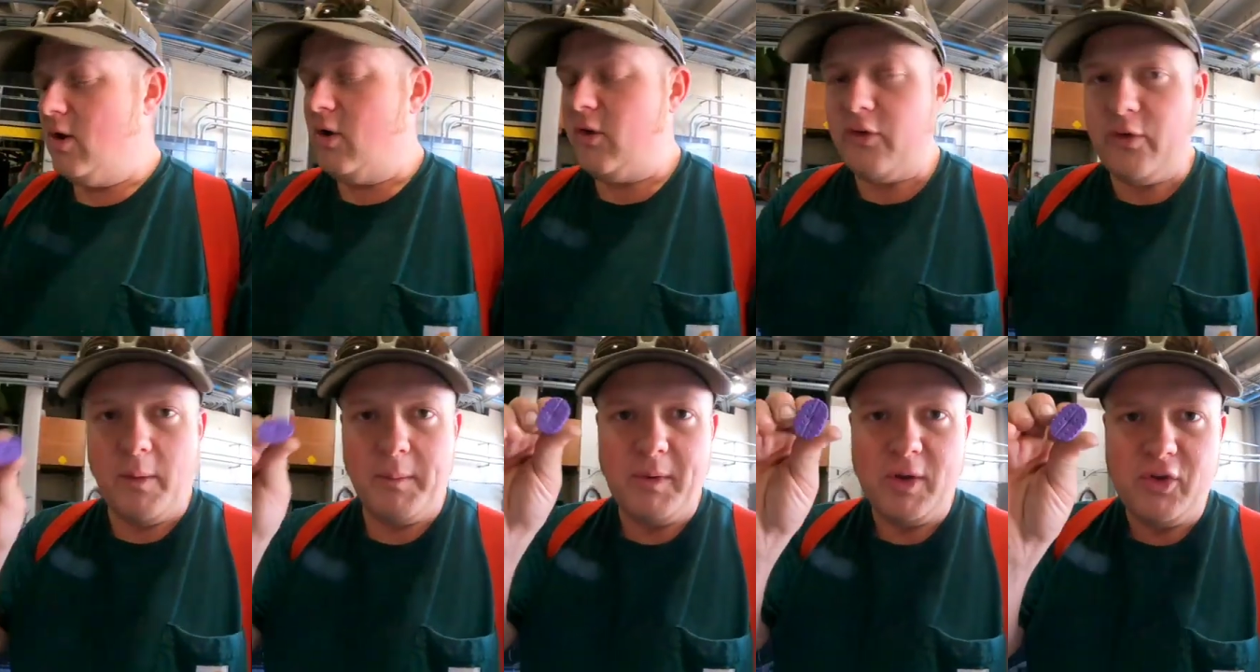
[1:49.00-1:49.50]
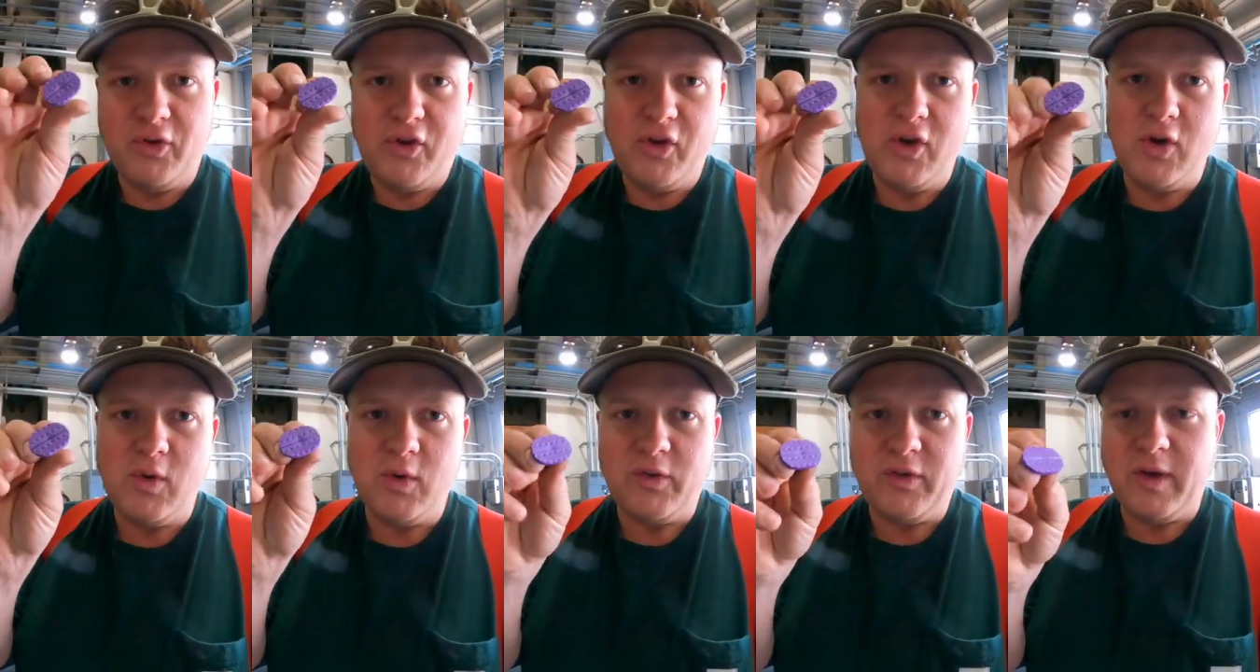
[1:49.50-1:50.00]
So what I'm going to
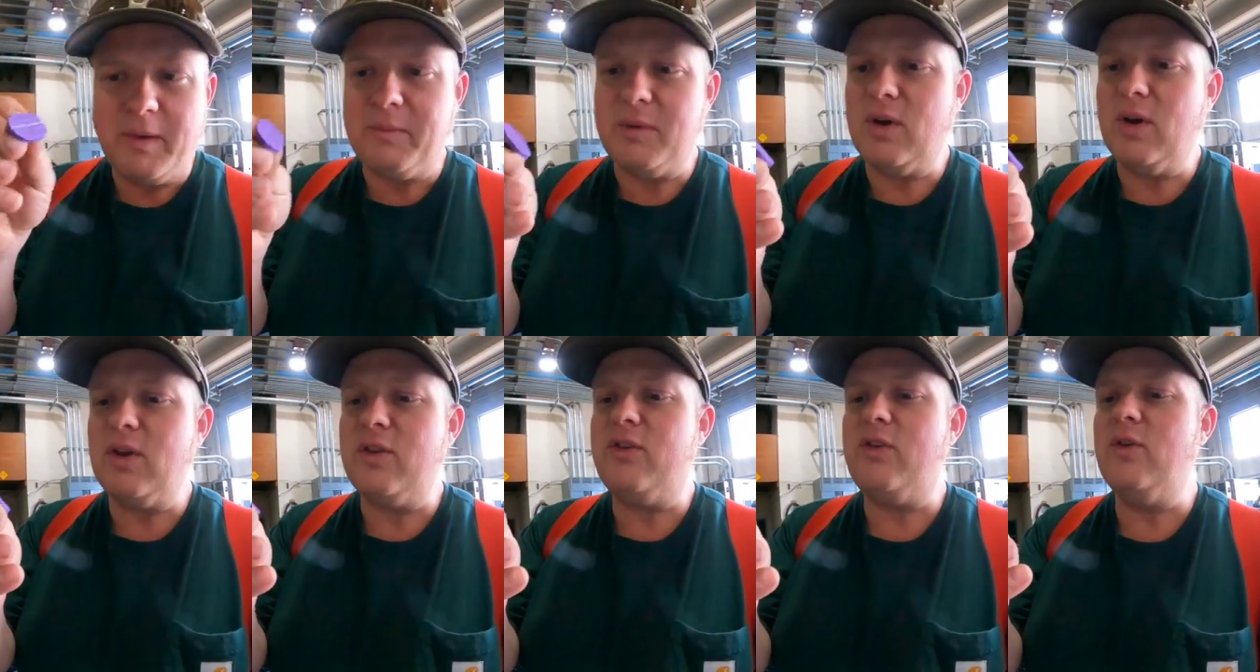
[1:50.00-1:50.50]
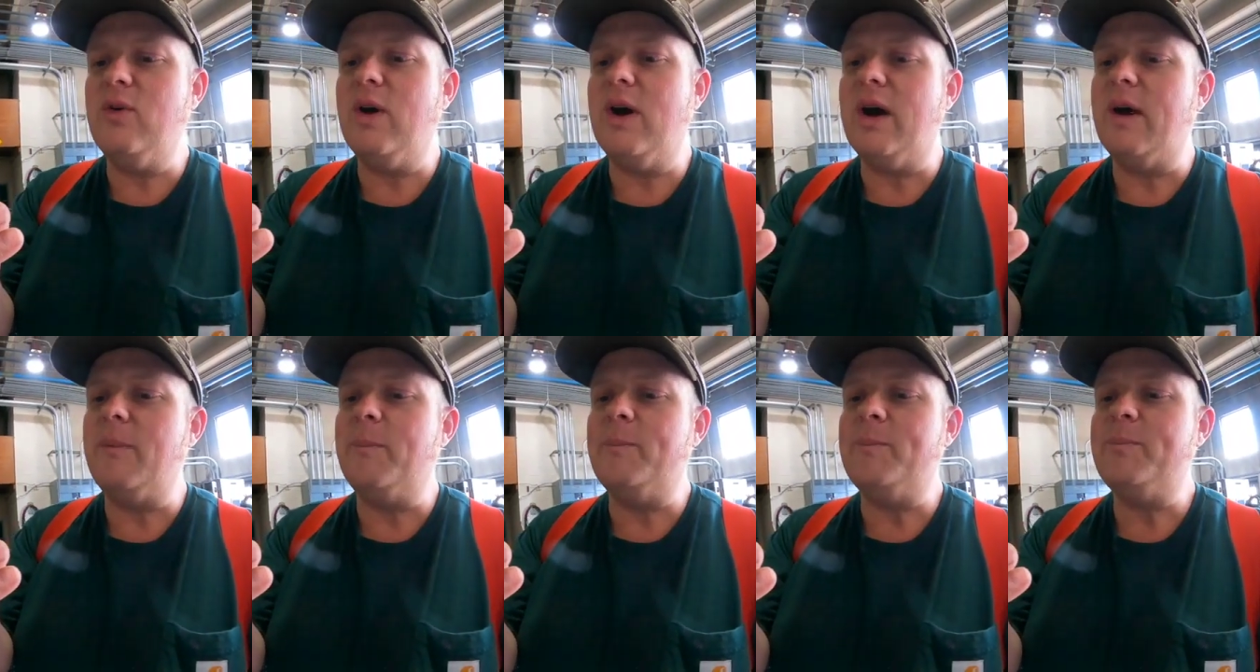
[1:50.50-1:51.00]
do is I'm going
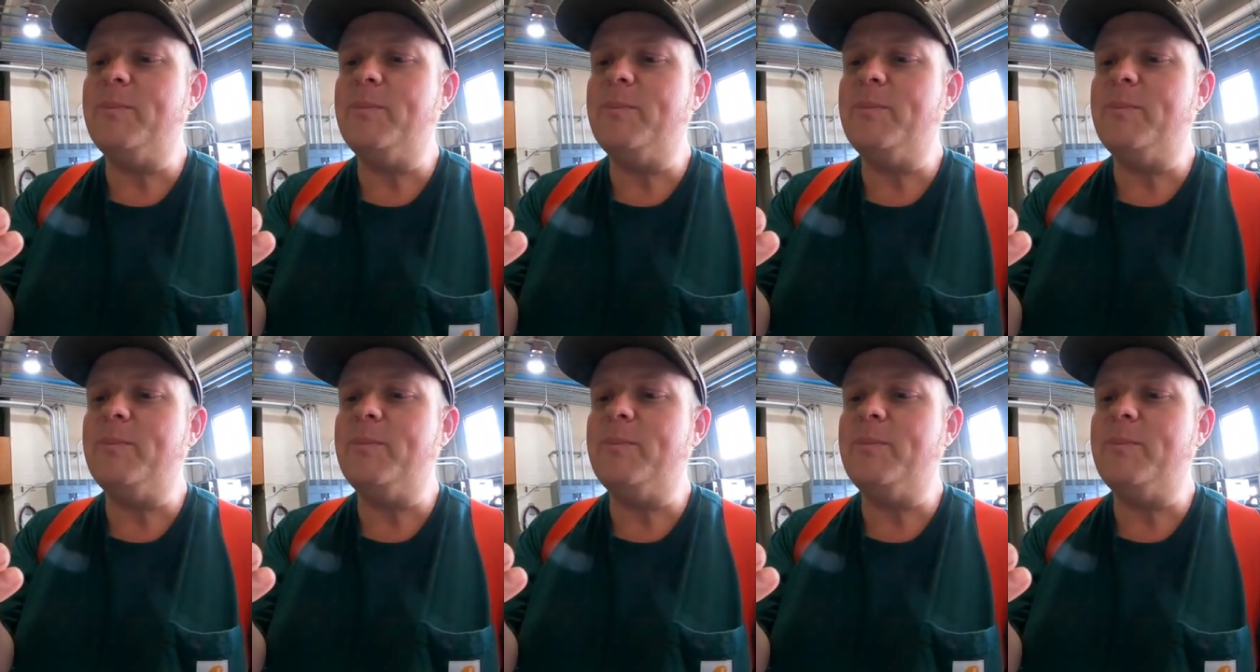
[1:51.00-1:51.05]
to